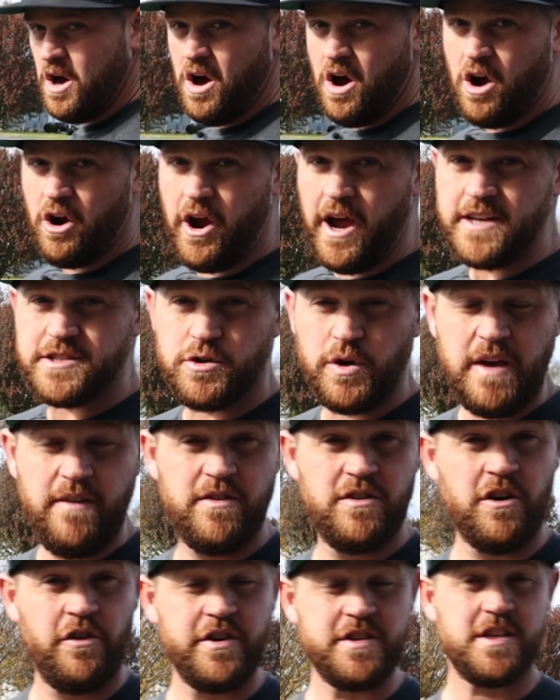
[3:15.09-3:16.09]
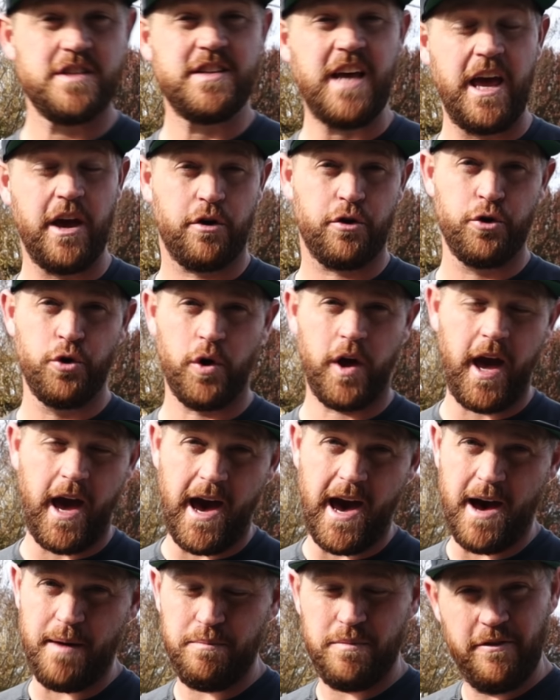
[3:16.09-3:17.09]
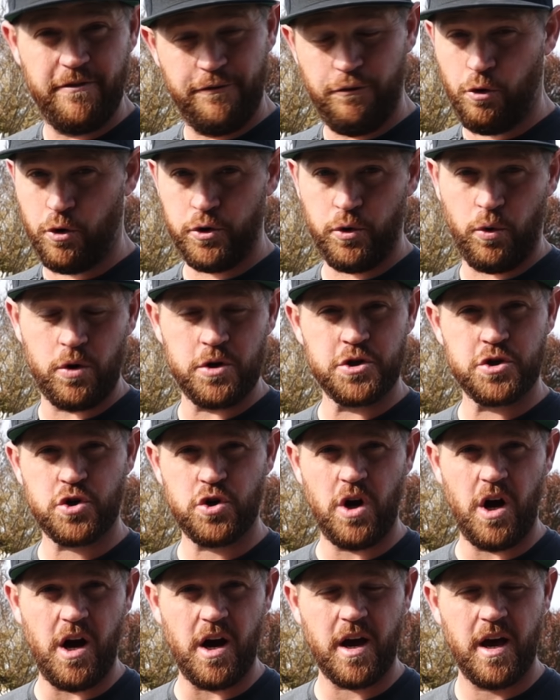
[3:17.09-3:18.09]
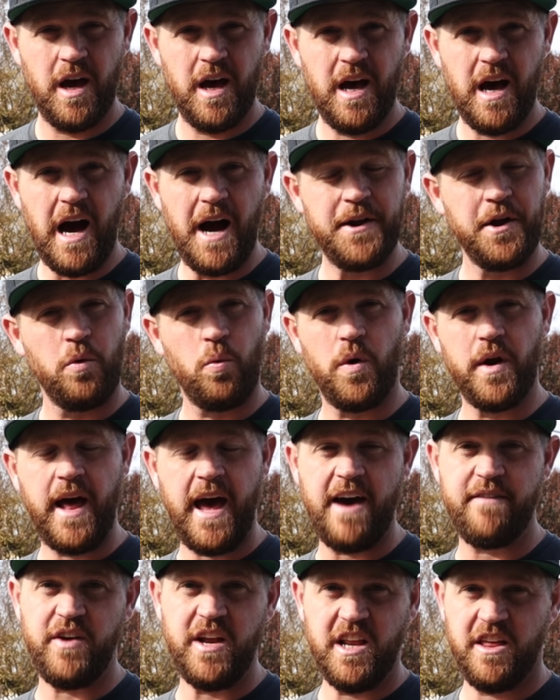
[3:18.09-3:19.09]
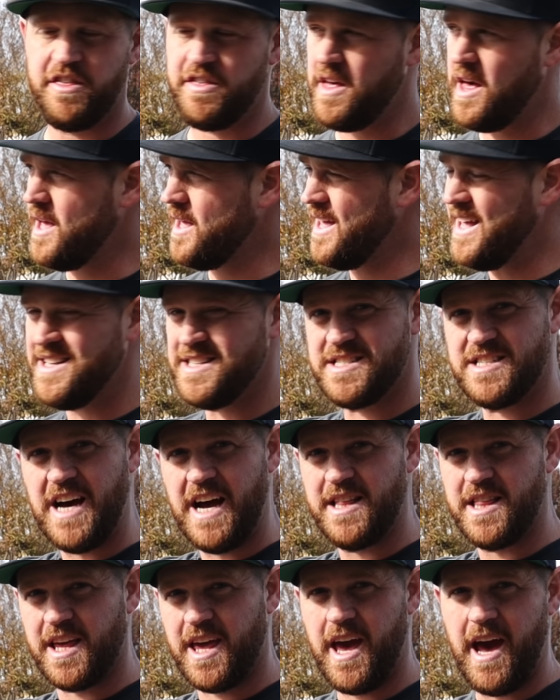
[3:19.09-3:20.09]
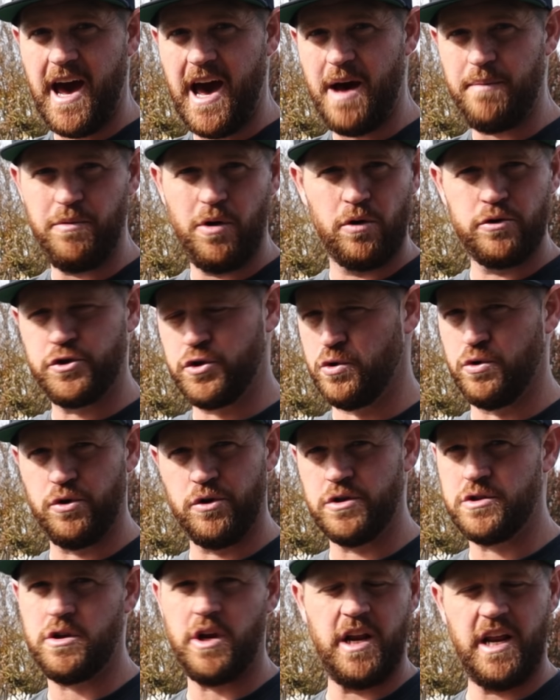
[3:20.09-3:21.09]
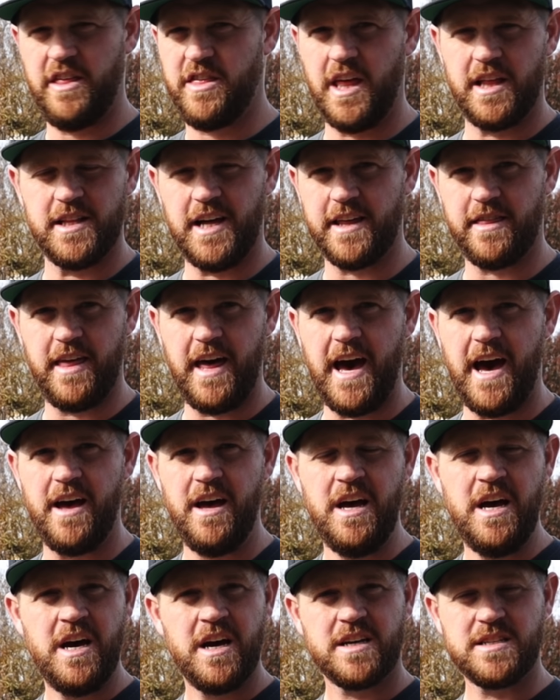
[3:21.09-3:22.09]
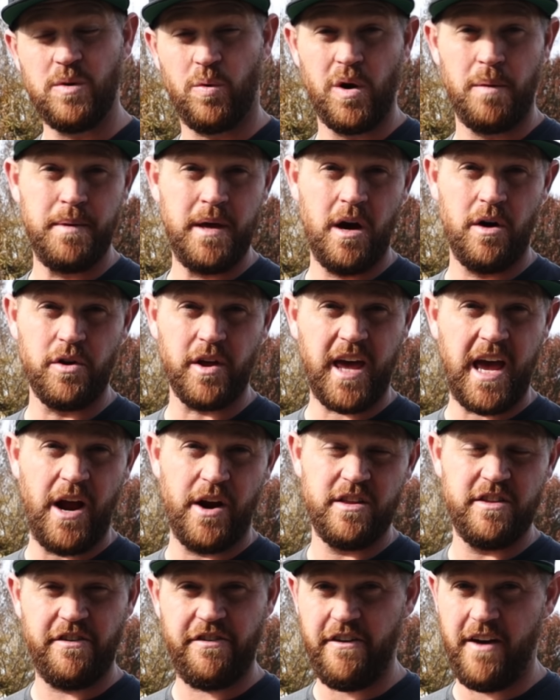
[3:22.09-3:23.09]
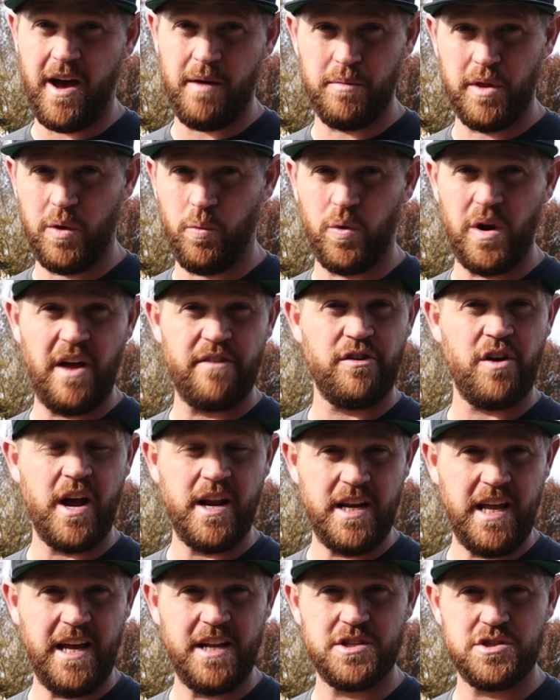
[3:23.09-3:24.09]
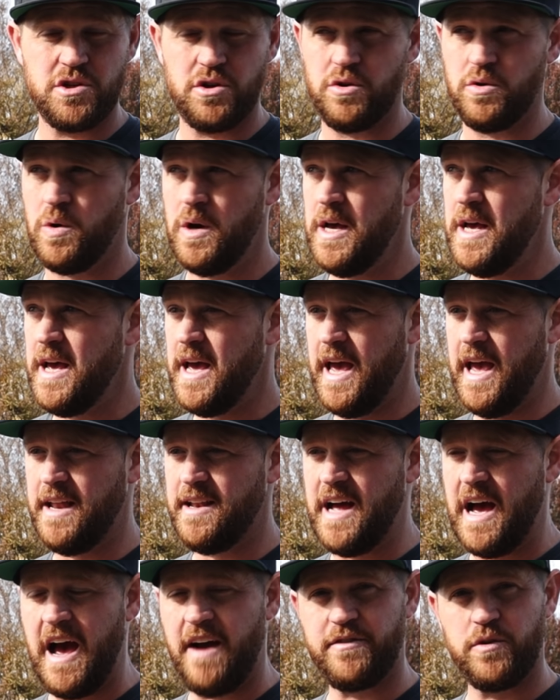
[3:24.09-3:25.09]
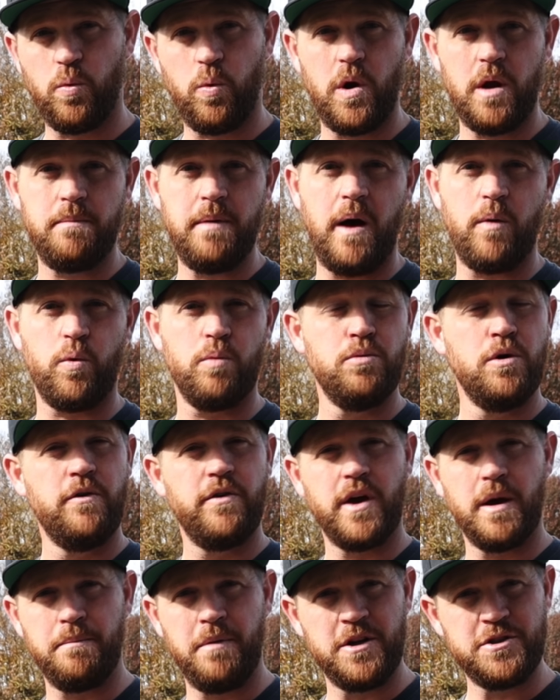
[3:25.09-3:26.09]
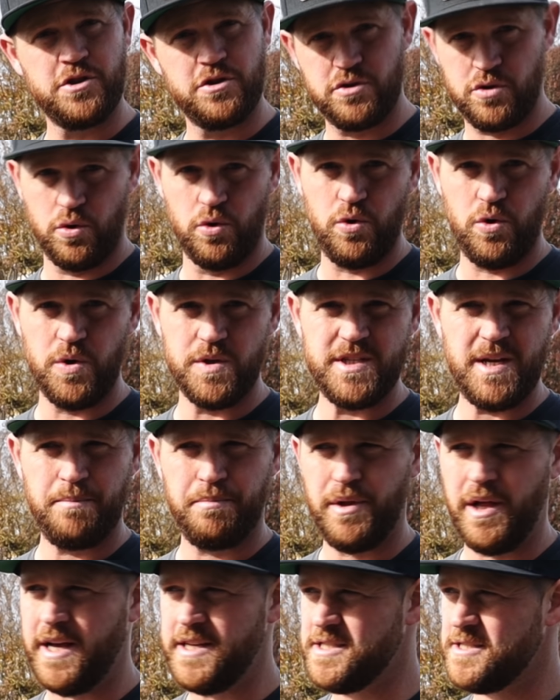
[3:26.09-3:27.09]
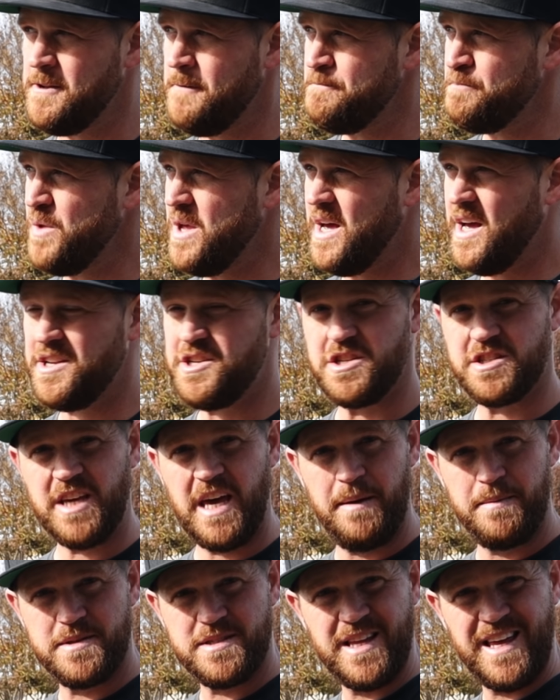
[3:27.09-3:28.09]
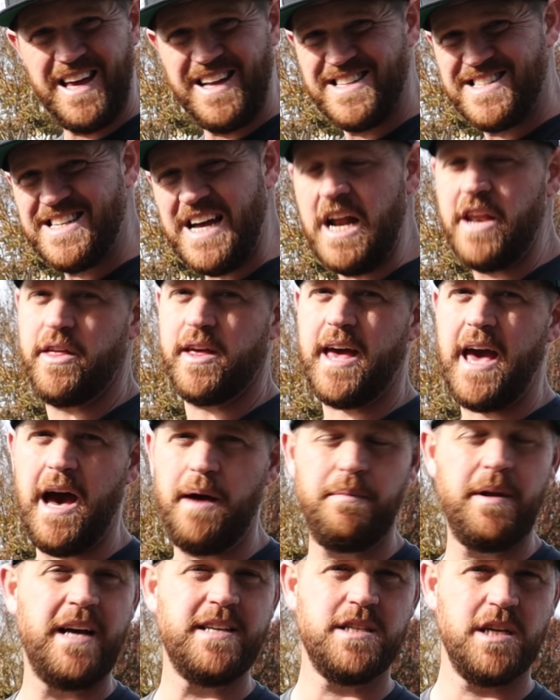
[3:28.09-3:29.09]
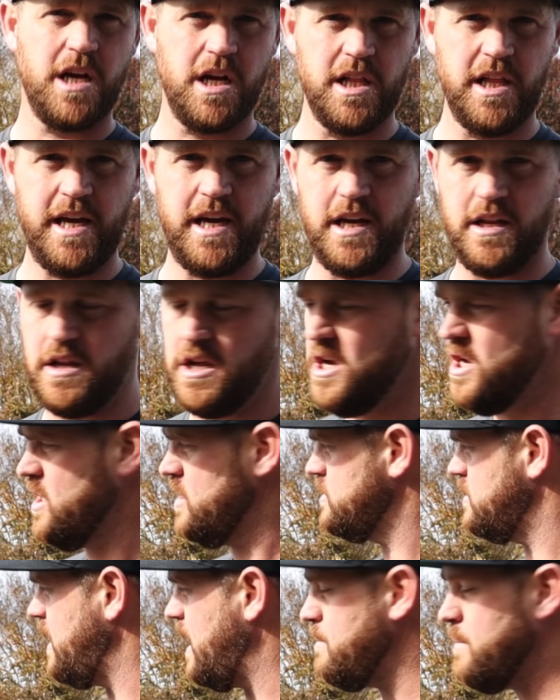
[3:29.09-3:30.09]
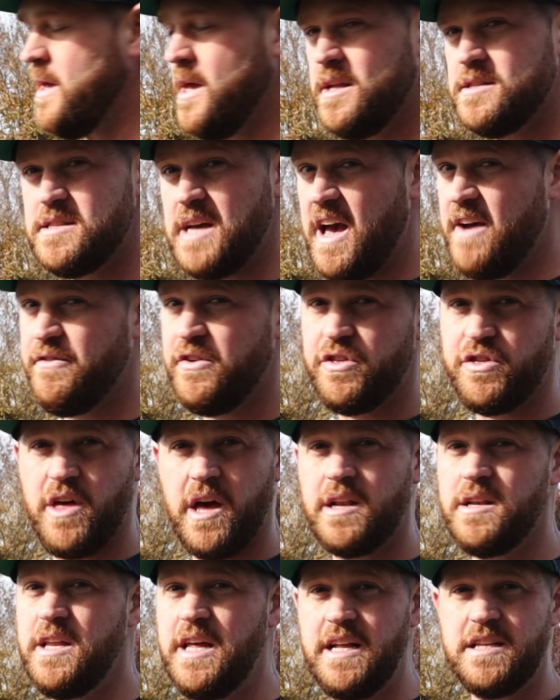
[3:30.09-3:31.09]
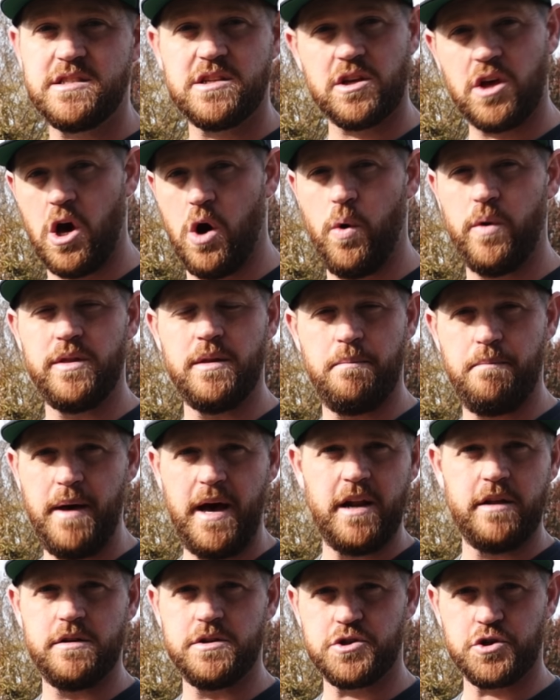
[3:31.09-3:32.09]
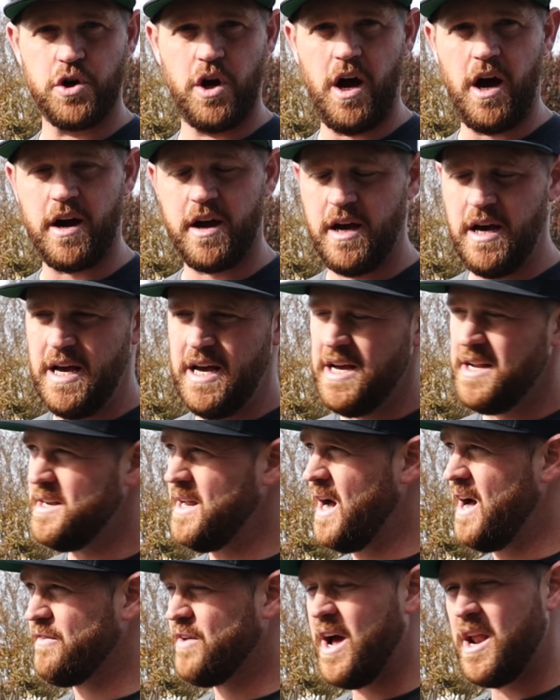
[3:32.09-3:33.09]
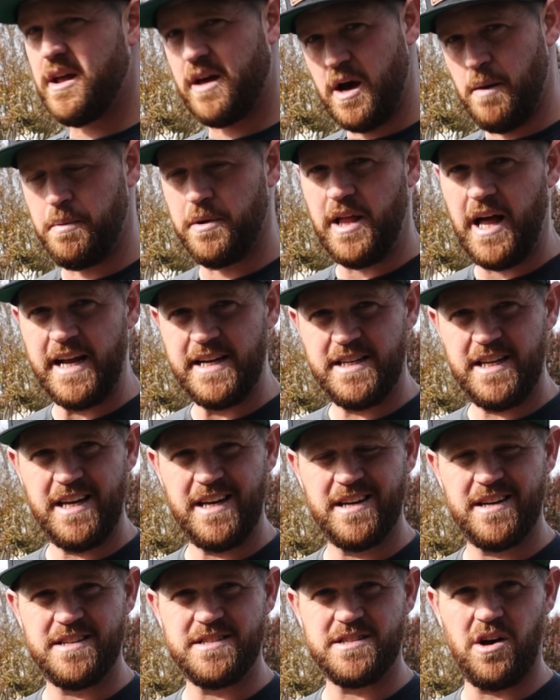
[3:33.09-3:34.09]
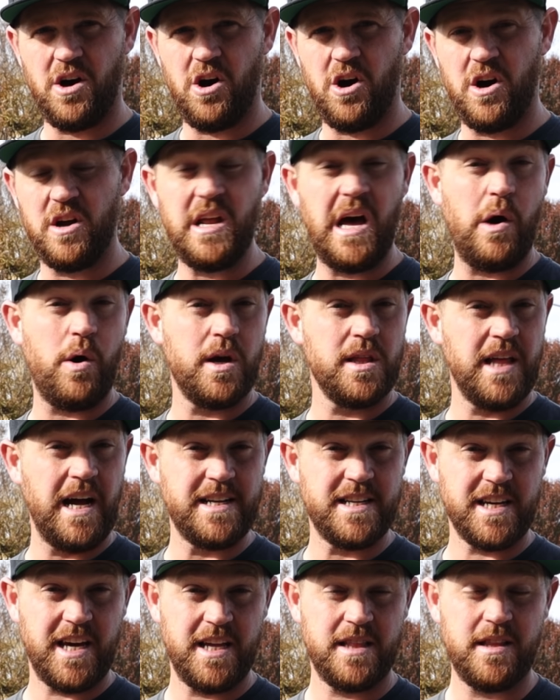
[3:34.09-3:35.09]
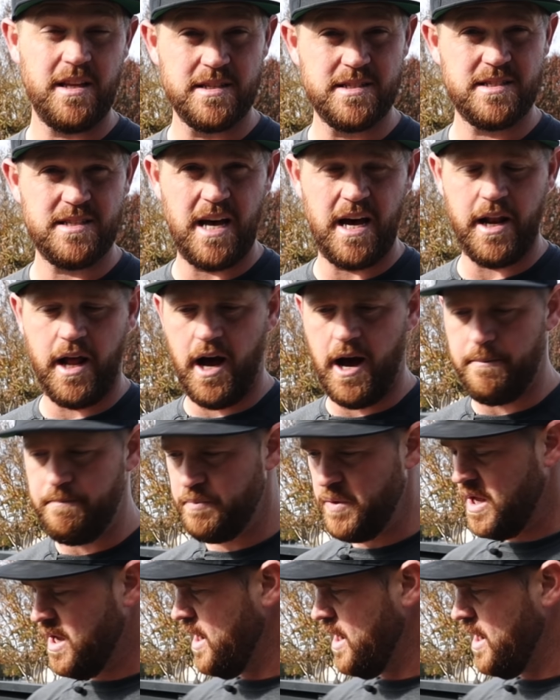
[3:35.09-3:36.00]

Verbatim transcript: All right, so even though this is a crew cab, four-door truck, I don't wanna have anything inside the cab, no tools, anything like that, because I wanna be able to carry the family whenever I need to and not have to worry about removing a bunch of tools. And plus, it just keeps the inside of the cab nice and clean. So that means everything needs to go in the bed of the truck. Now, I've got a couple ideas on how I'd like to get this set up.